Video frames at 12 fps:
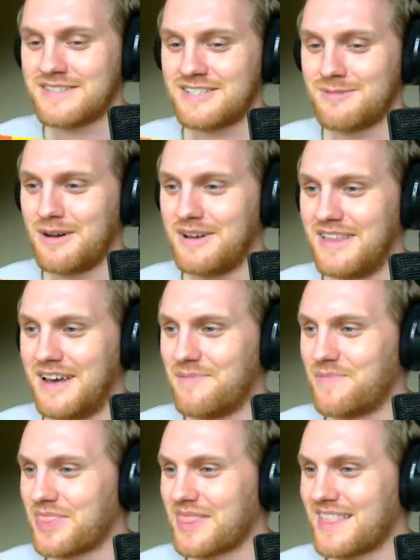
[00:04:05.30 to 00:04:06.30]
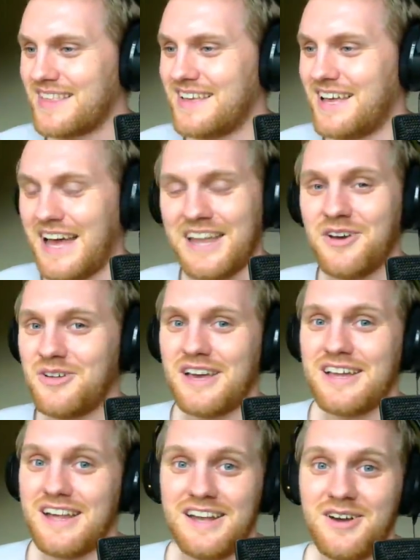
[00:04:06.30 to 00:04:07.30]
message about that. I know,
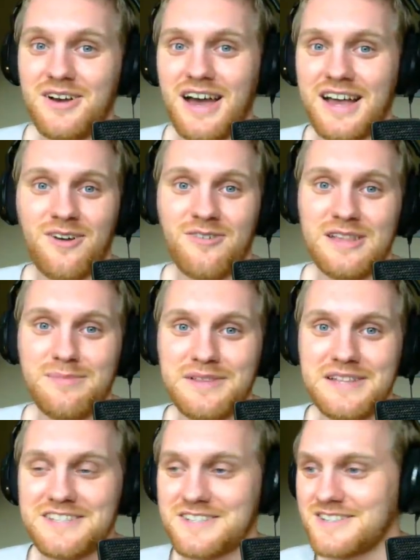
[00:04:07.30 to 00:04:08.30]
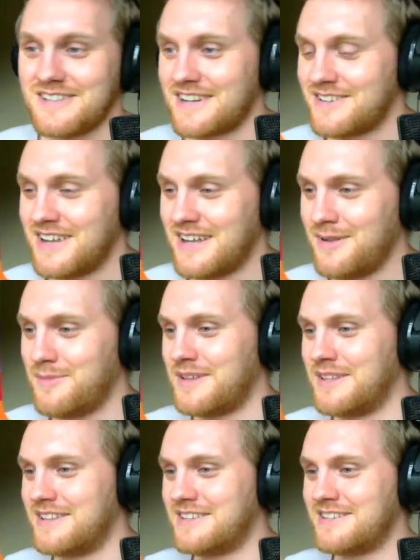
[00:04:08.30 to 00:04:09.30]
I got really political, I couldn't help
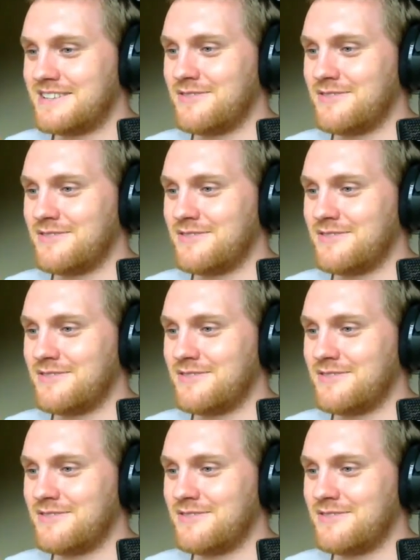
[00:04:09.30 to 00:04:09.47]
it.